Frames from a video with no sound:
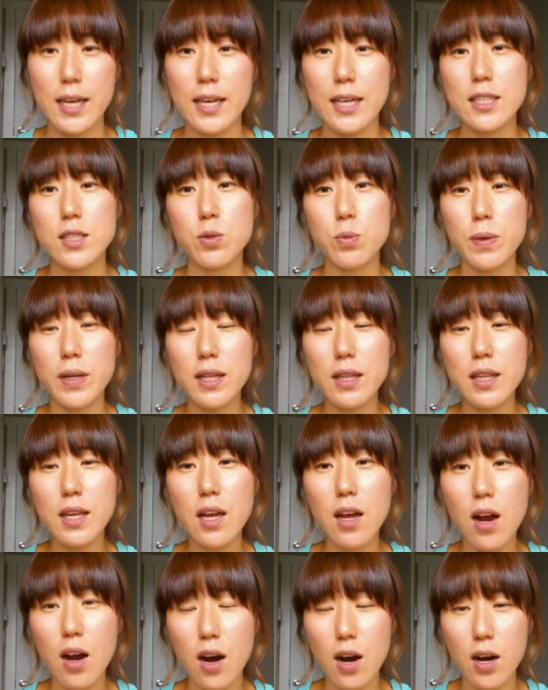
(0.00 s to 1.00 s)
It's really
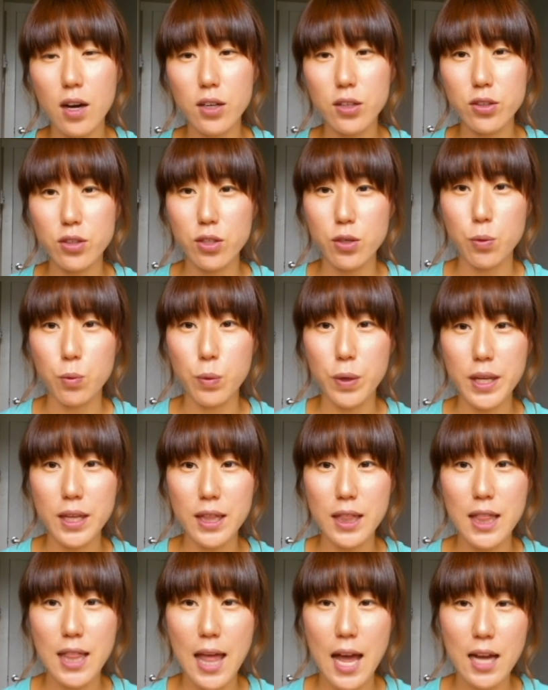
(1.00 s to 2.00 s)
hard to
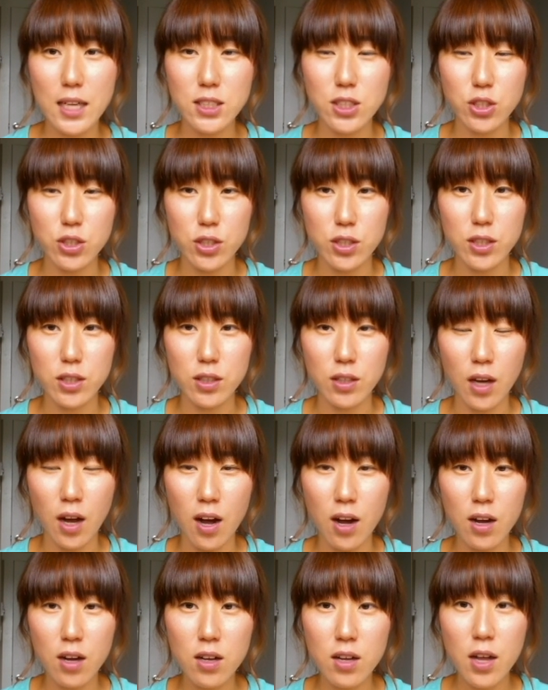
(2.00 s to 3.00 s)
relax your
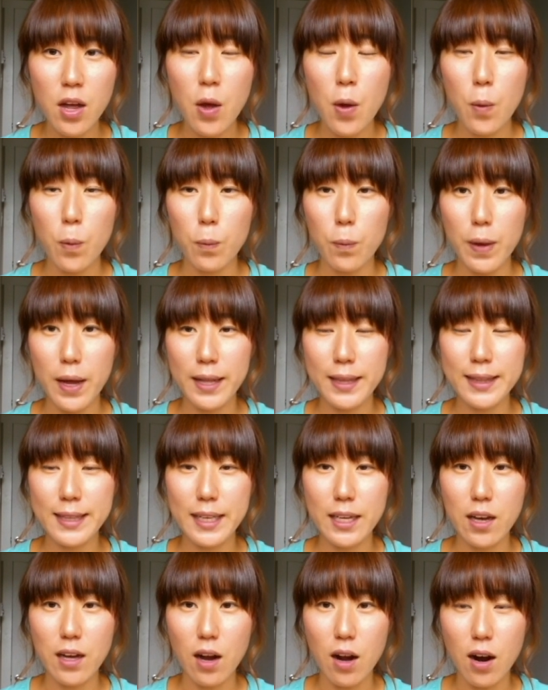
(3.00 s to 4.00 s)
tongue when
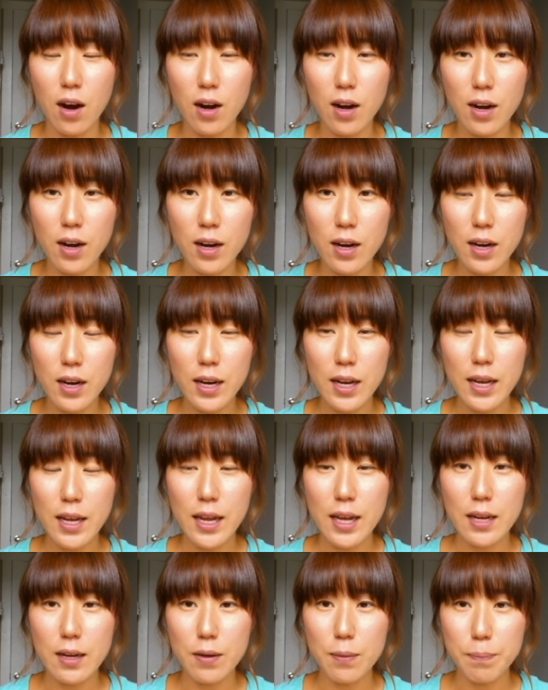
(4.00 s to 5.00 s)
the R
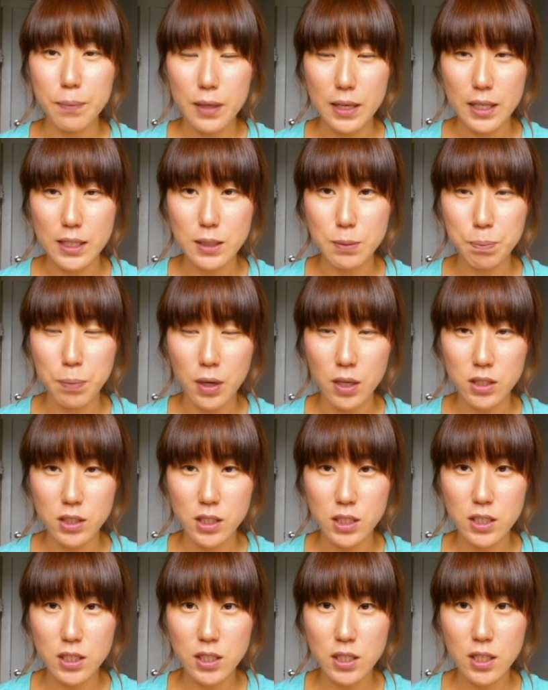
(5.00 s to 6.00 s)
is
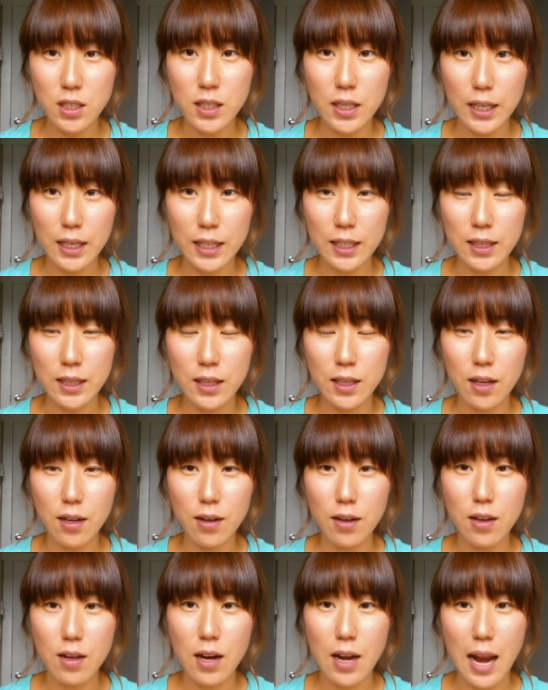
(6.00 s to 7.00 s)
positioned in
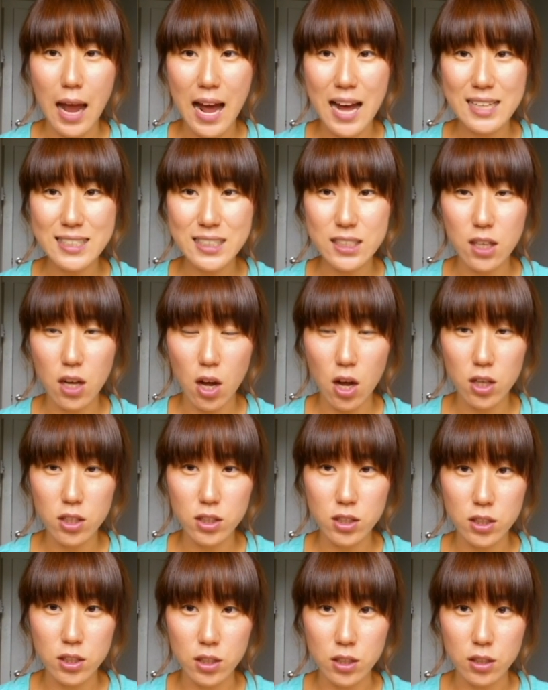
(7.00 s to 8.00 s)
the last
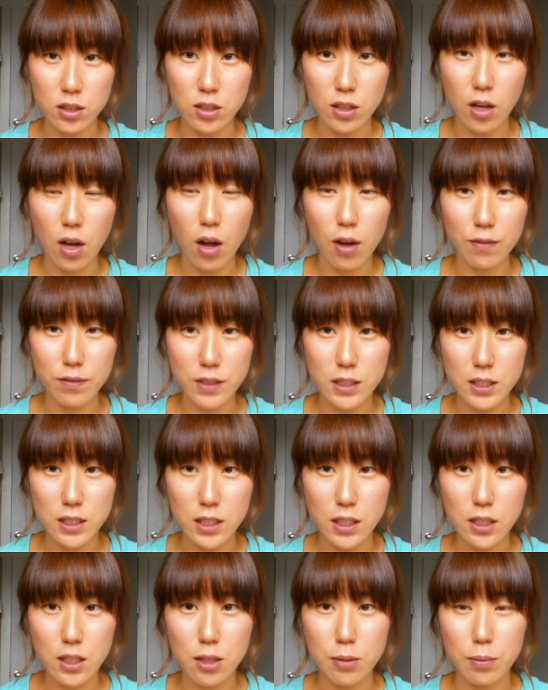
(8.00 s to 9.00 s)
consonant of the
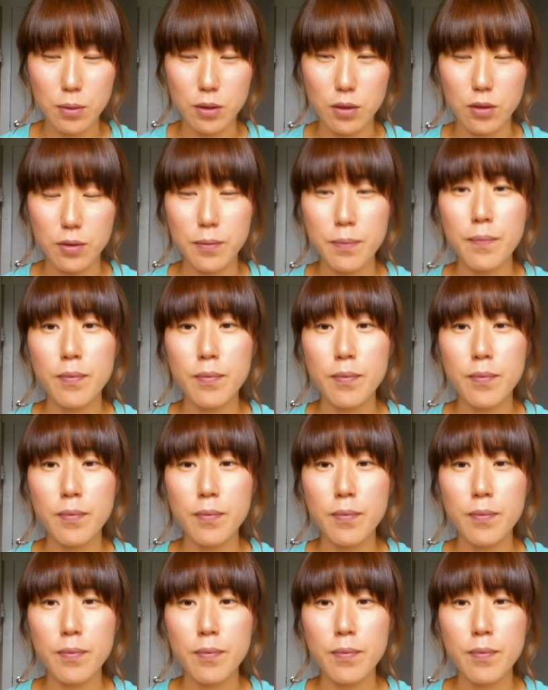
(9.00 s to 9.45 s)
syllable.